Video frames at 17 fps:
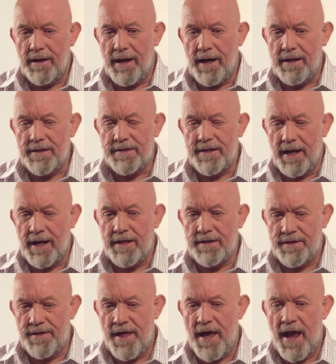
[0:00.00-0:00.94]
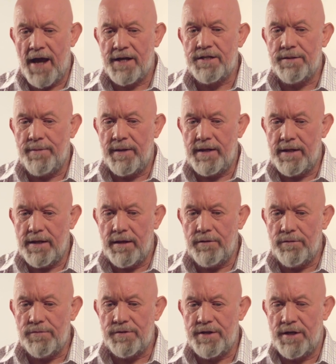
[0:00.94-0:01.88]
It's there to be
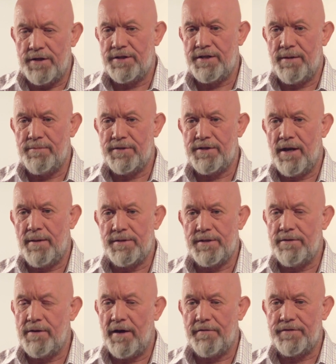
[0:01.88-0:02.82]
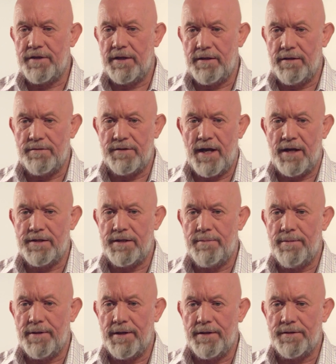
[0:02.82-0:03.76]
used, and sometimes you have to use
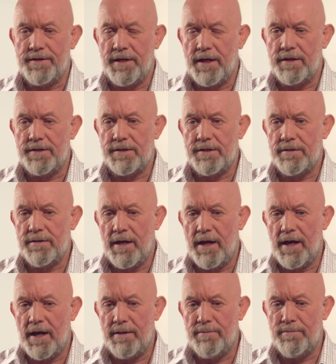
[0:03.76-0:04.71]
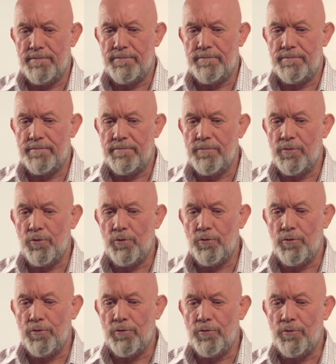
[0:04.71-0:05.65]
antibiotics
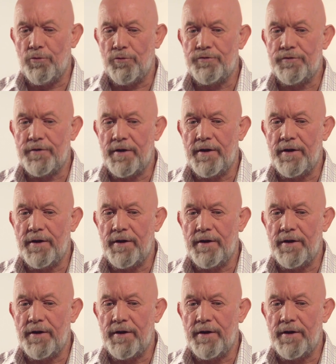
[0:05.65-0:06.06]
or